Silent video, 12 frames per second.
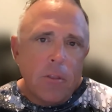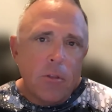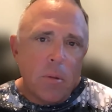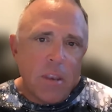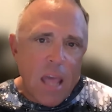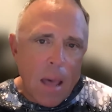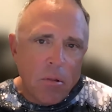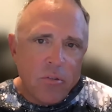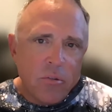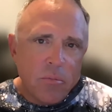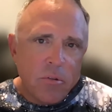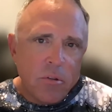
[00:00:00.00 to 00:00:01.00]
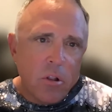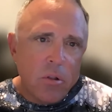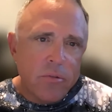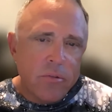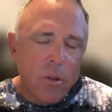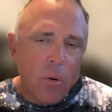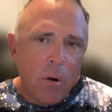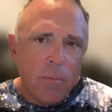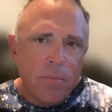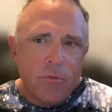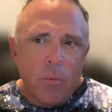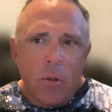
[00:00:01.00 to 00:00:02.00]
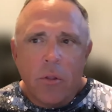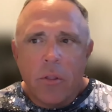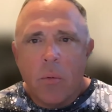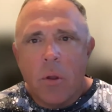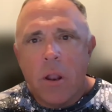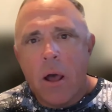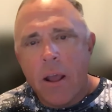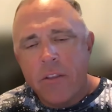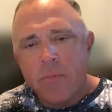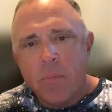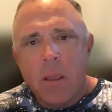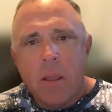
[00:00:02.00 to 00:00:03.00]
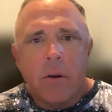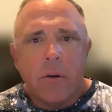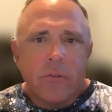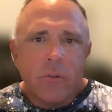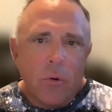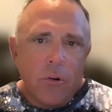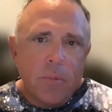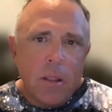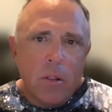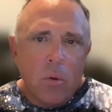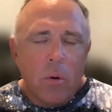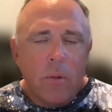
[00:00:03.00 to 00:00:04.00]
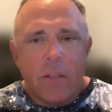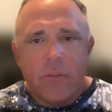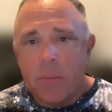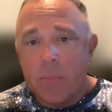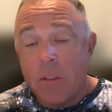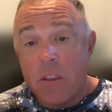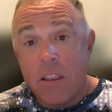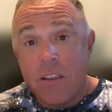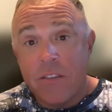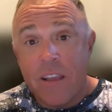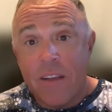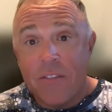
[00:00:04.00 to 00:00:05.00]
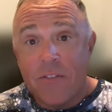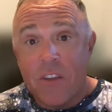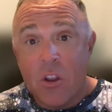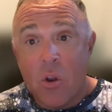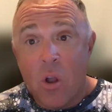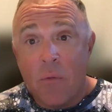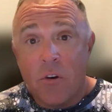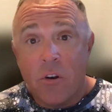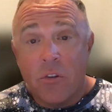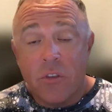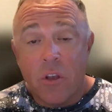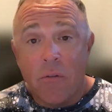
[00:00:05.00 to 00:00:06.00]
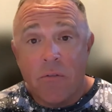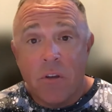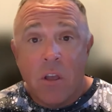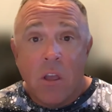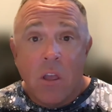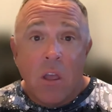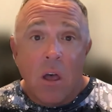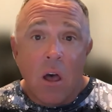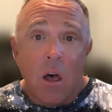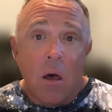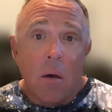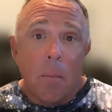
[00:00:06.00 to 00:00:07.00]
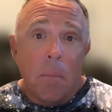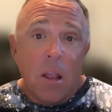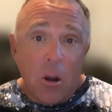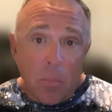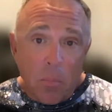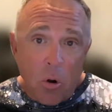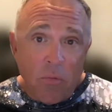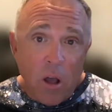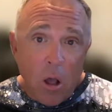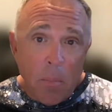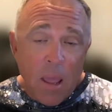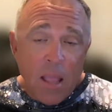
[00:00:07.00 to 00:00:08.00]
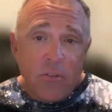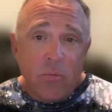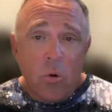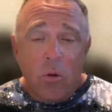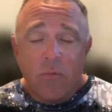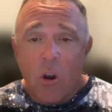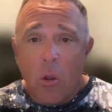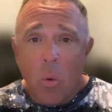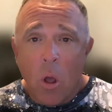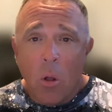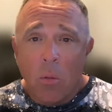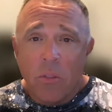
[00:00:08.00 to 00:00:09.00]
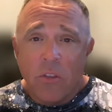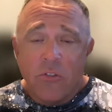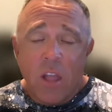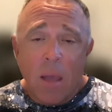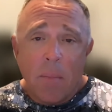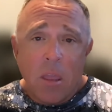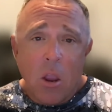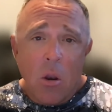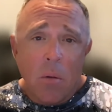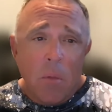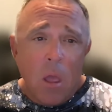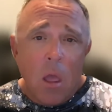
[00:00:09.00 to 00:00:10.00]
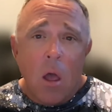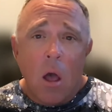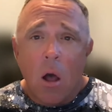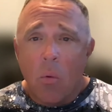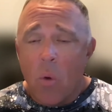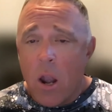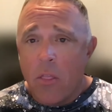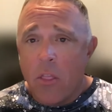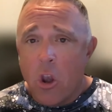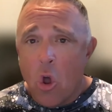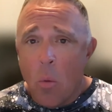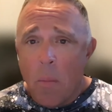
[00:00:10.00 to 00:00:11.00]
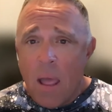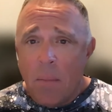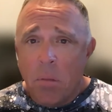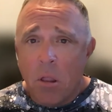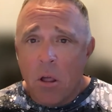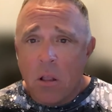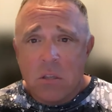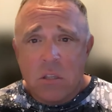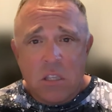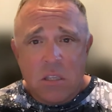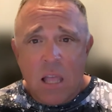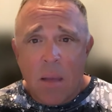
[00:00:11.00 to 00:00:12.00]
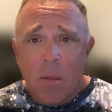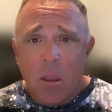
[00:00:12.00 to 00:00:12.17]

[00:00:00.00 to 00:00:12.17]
the metabolism's a little slower, so whether they want a high speed or slower speed lure, that's something you just have to figure out for yourself. Bigger profile baits work very well this time of year. Running the Nomad plugs this time